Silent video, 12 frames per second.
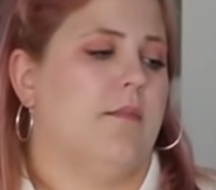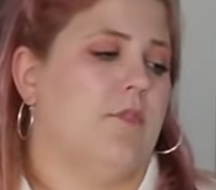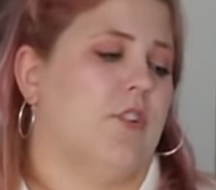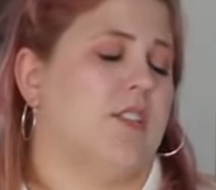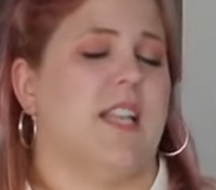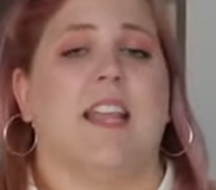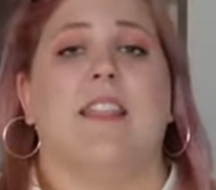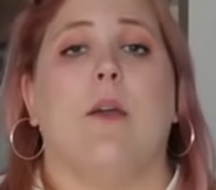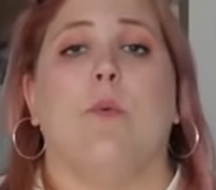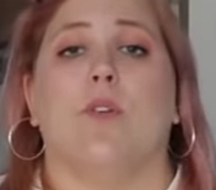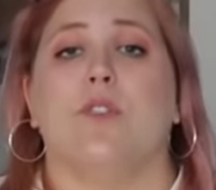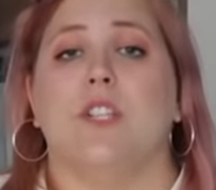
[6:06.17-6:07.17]
Looks like
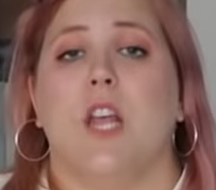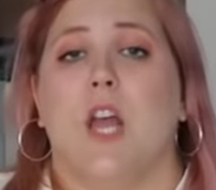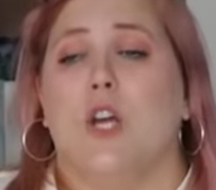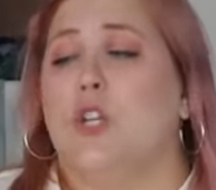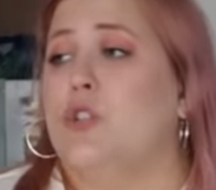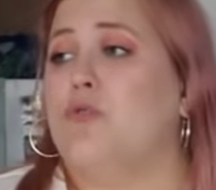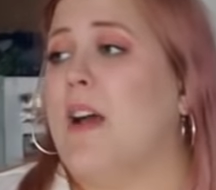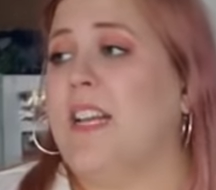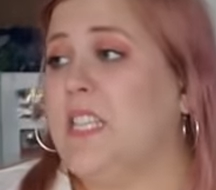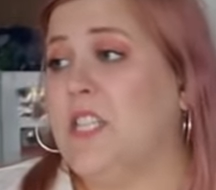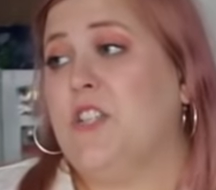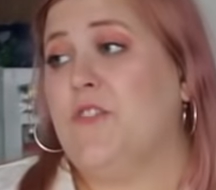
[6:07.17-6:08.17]
they weren't
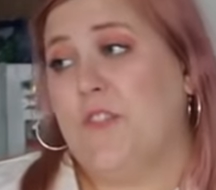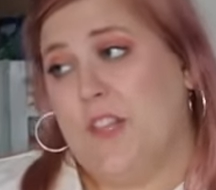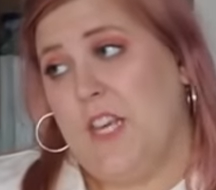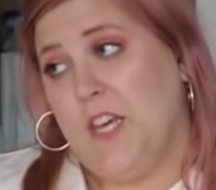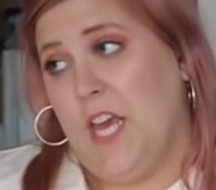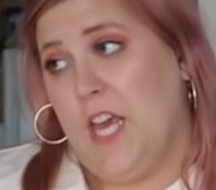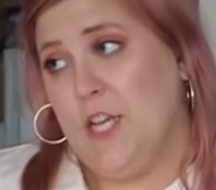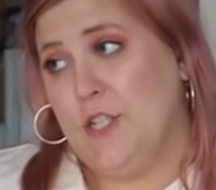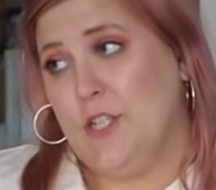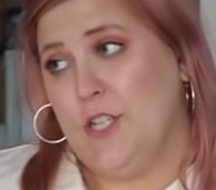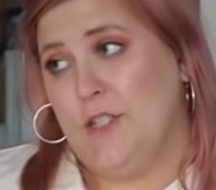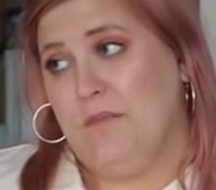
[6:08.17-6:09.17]
dressed for the
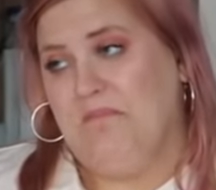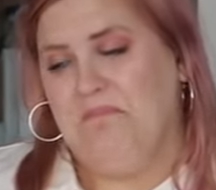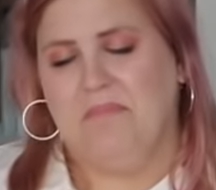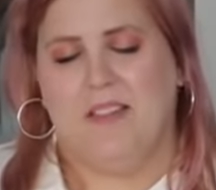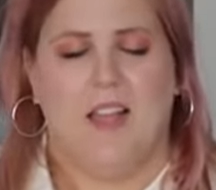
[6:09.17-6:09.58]
occasion.